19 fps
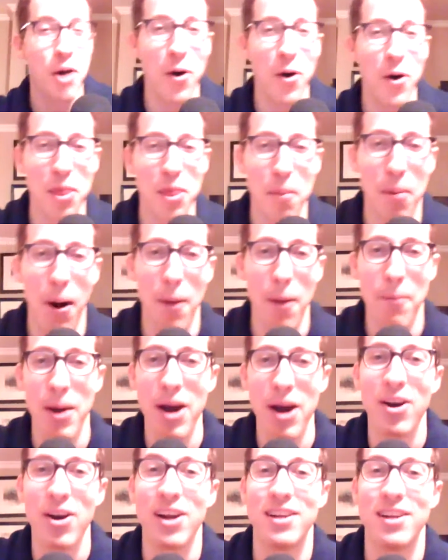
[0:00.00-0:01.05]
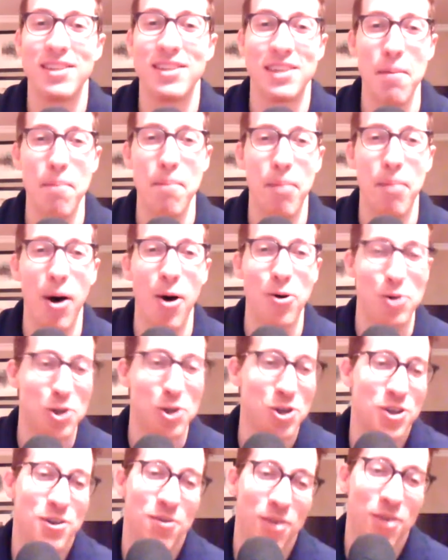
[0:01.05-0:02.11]
going the Barbarian, Tim
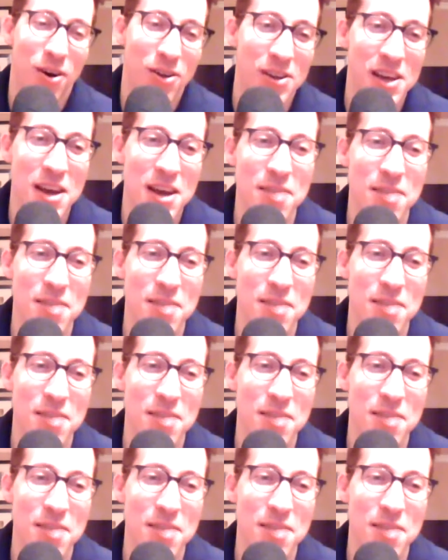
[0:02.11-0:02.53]
Bosch, on the